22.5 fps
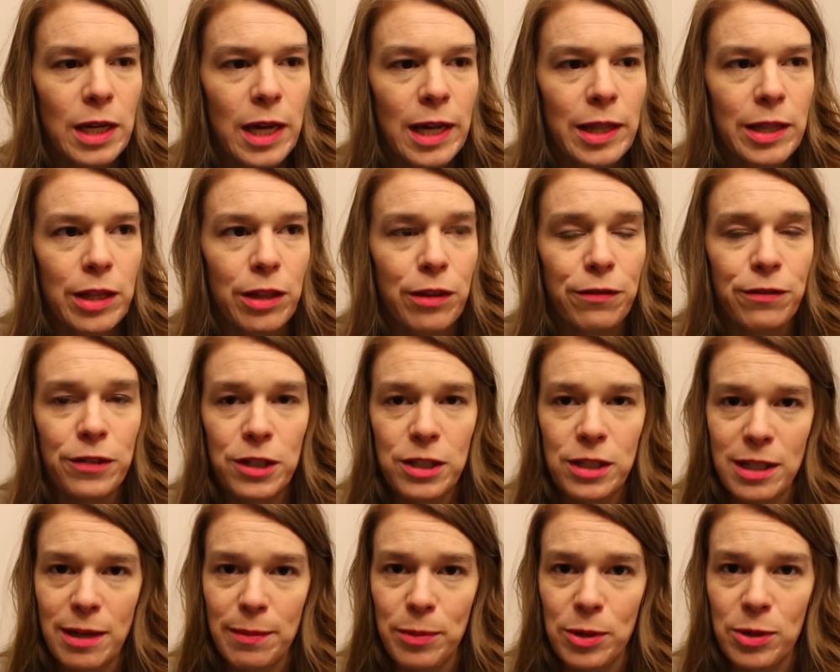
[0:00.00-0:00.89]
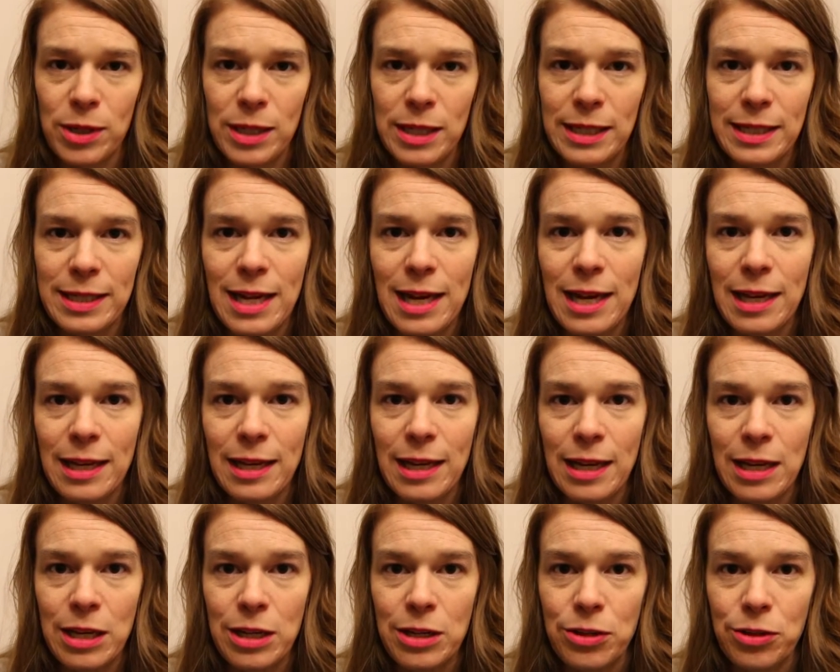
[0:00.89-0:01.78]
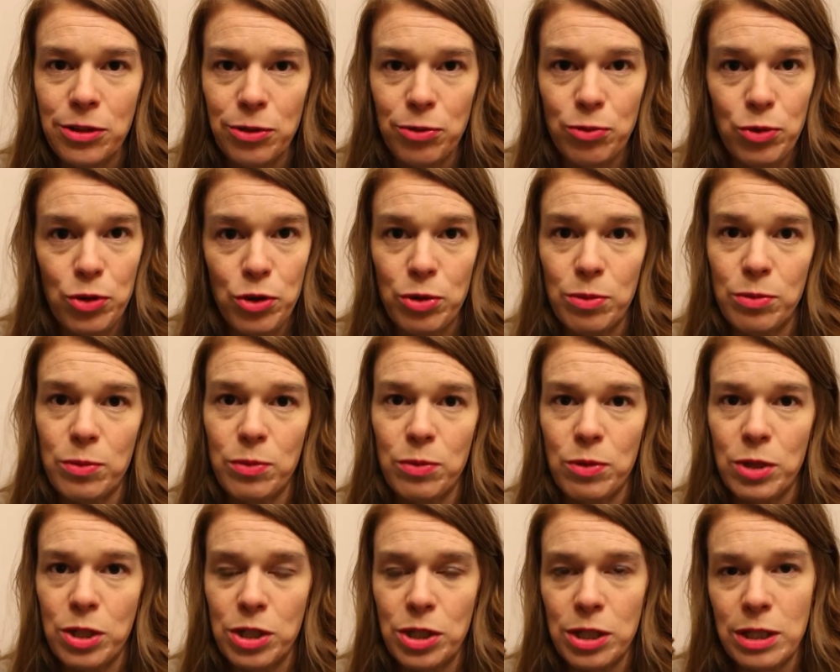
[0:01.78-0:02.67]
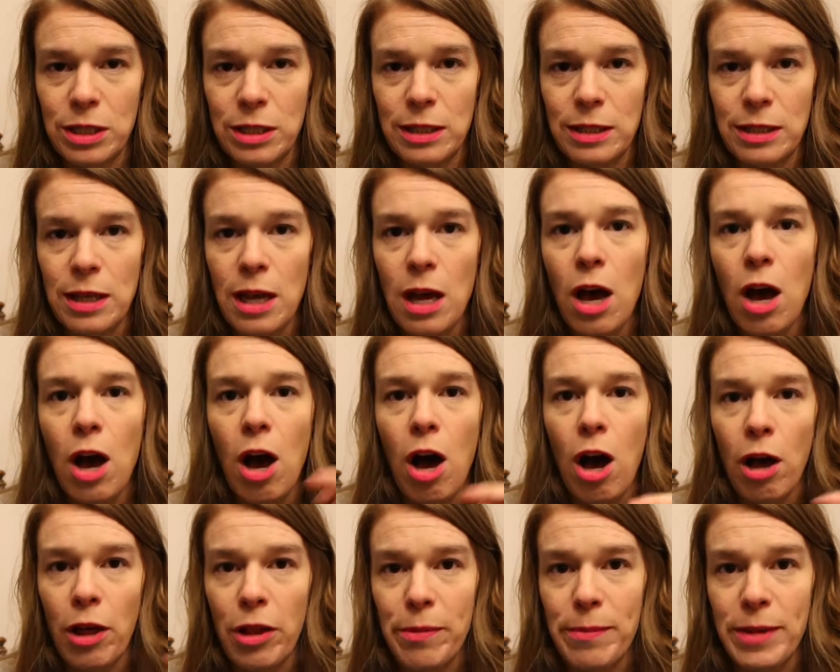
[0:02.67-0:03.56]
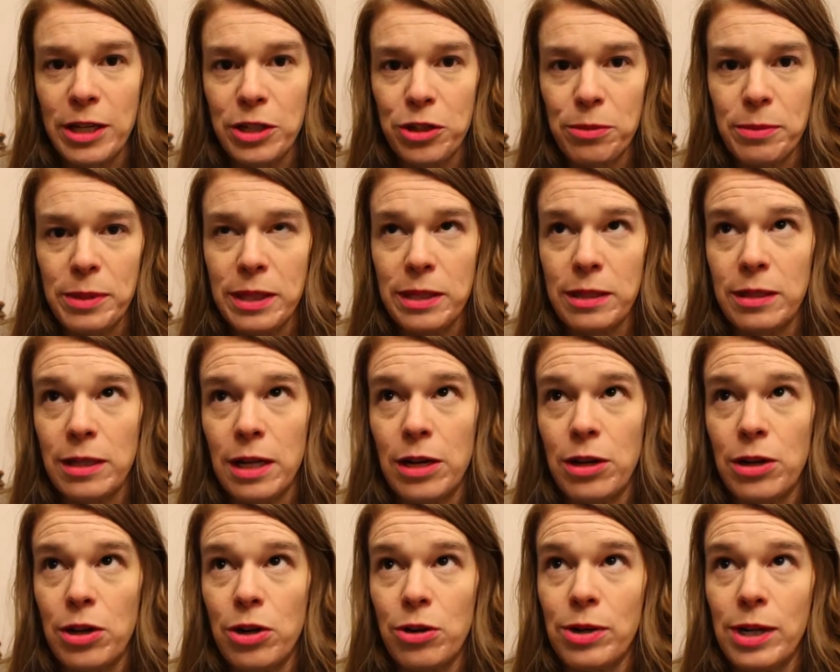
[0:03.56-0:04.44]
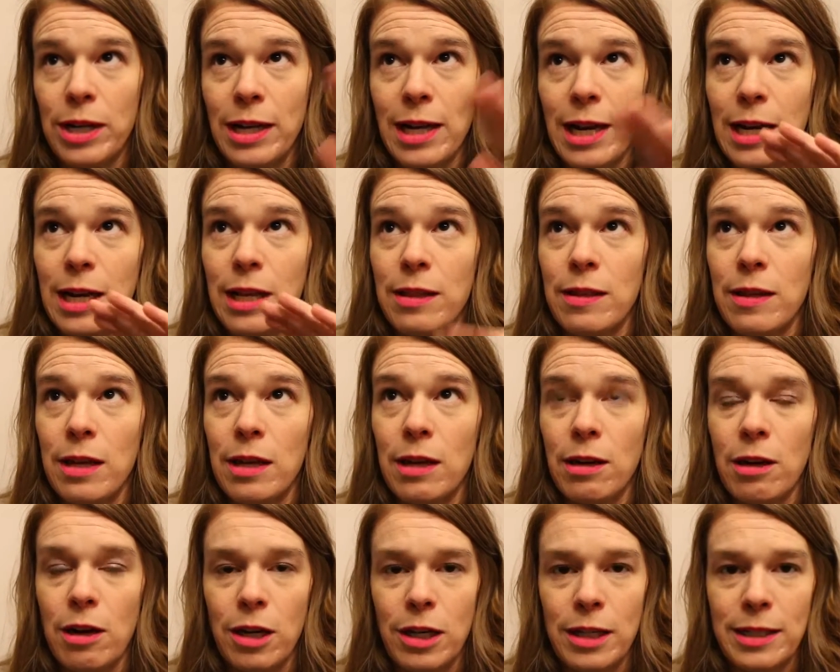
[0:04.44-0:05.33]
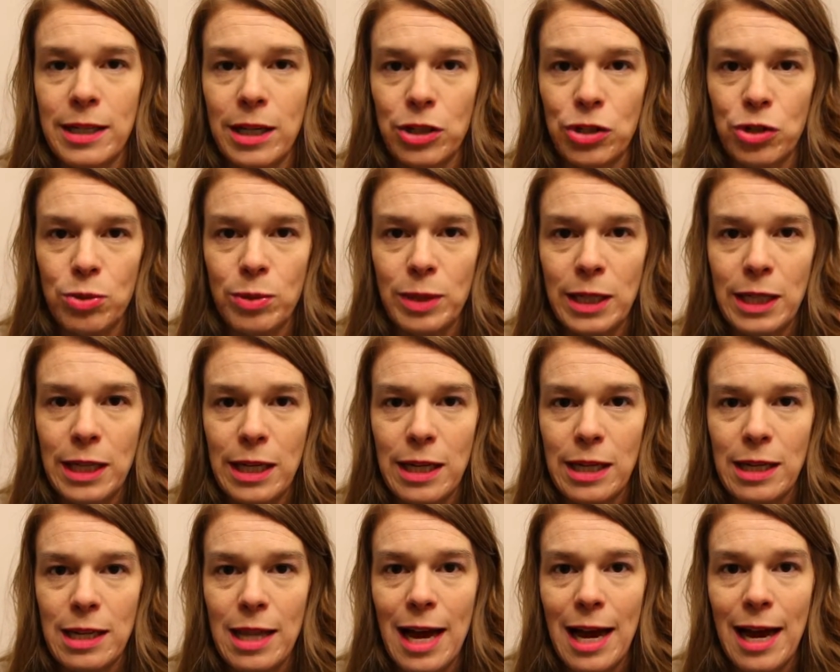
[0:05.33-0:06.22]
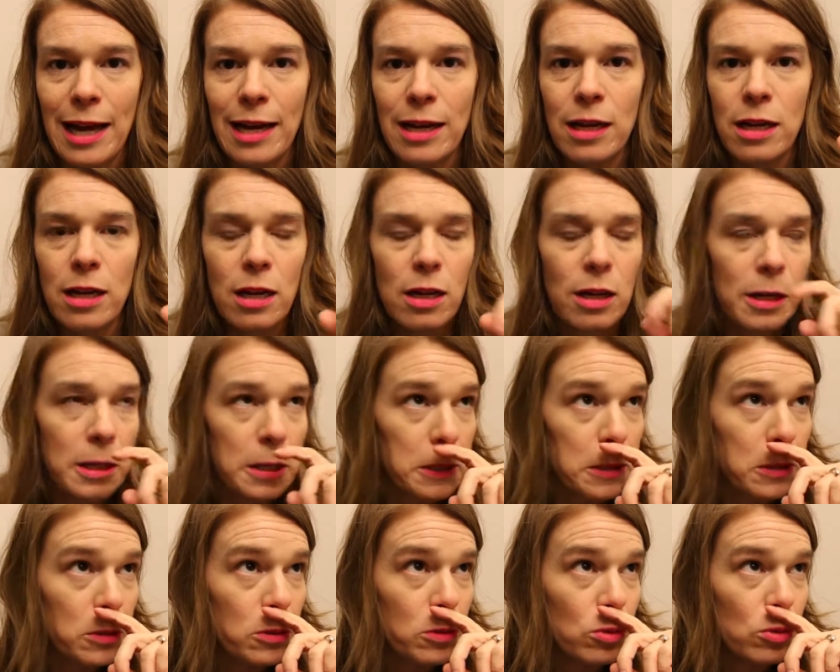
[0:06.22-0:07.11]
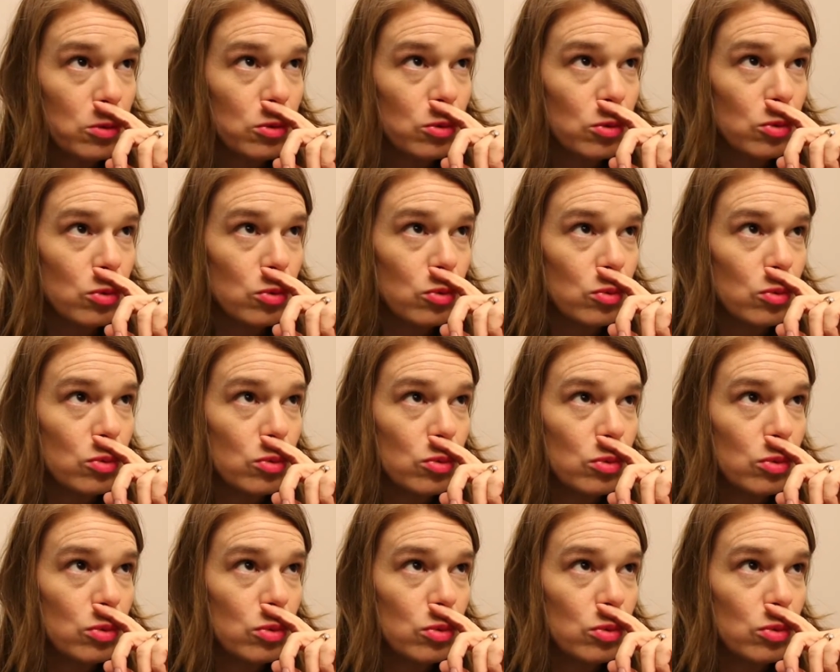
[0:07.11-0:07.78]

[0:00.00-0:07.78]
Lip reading: And then the first step you need to take in your room, which is all the measurements and noting anything architecturally that you